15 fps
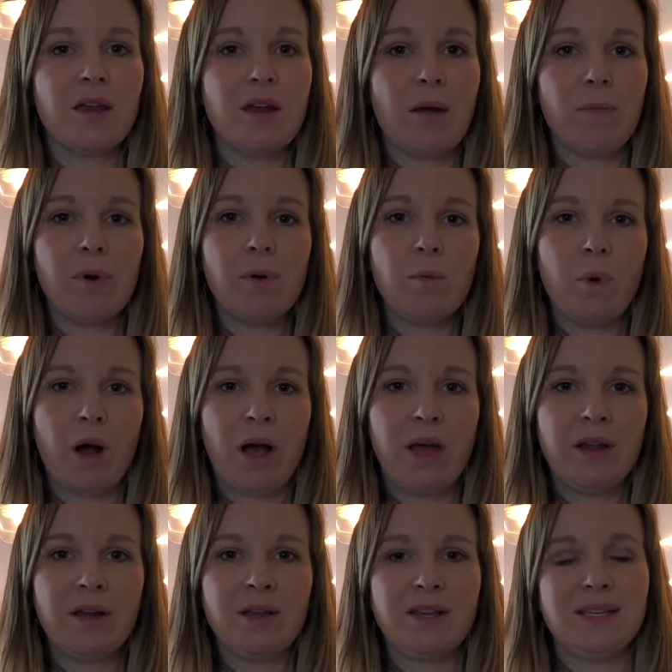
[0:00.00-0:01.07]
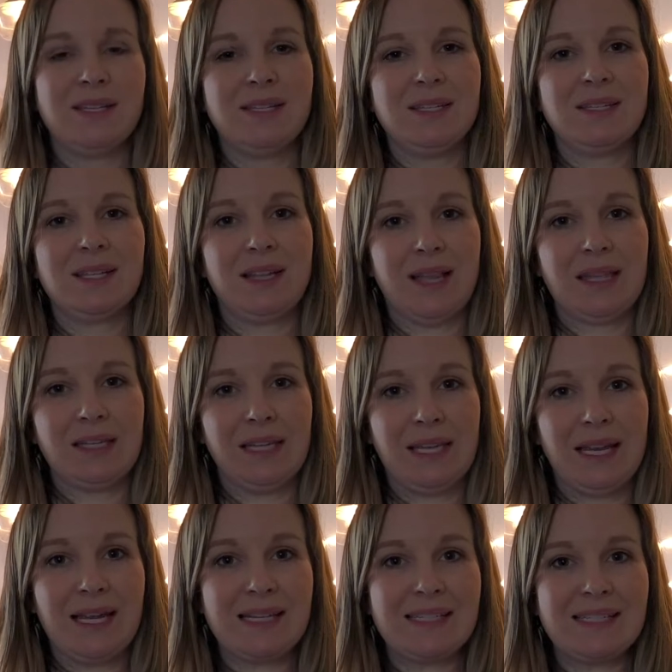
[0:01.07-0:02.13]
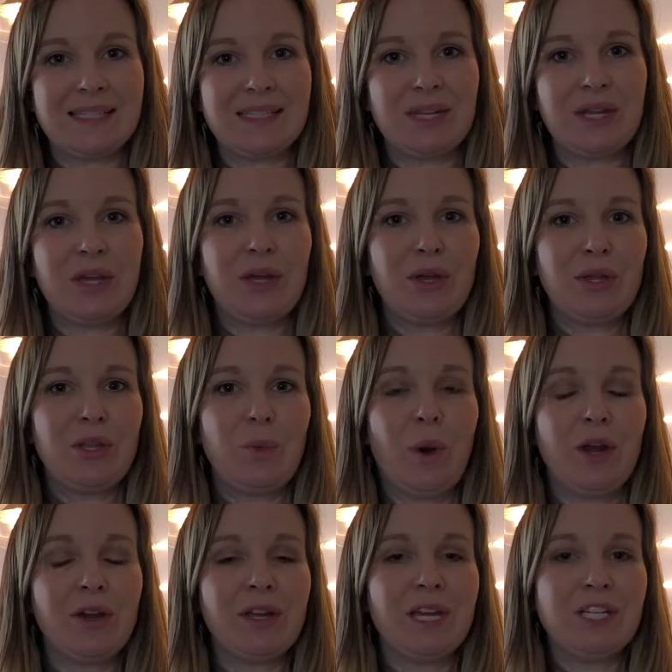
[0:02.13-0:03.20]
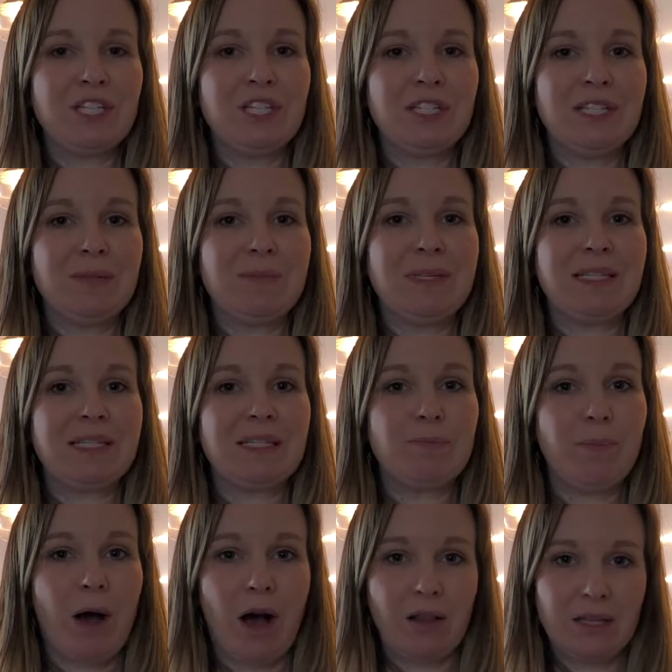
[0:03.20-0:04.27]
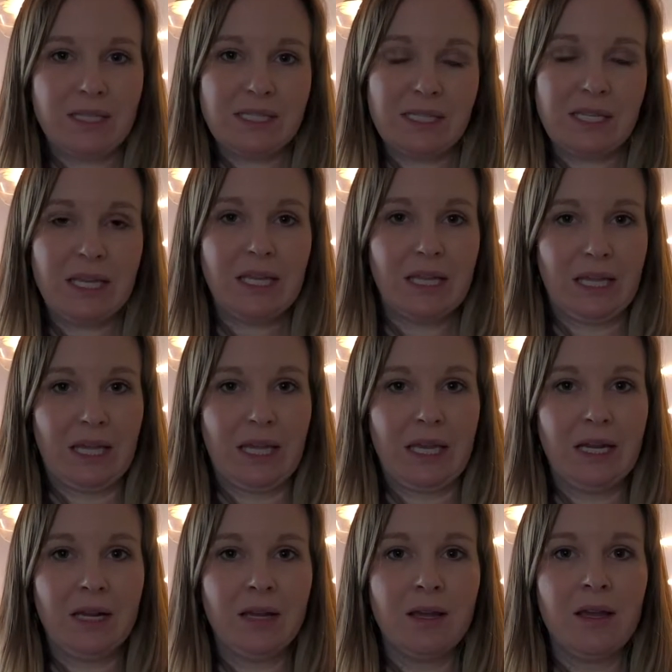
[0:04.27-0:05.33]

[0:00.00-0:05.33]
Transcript: Number 1 is cleanliness. You want your kitchen to be spotlessly clean.